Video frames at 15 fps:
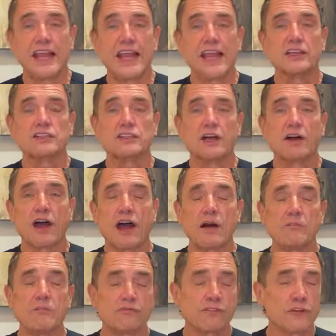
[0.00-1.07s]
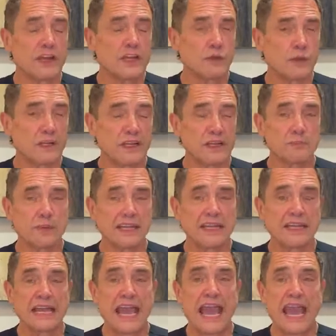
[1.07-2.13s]
And so I'm frequently
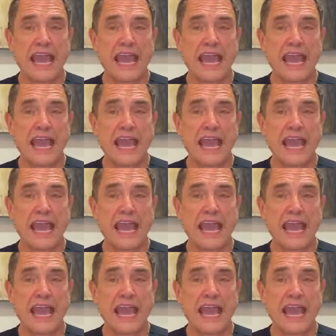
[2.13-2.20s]
being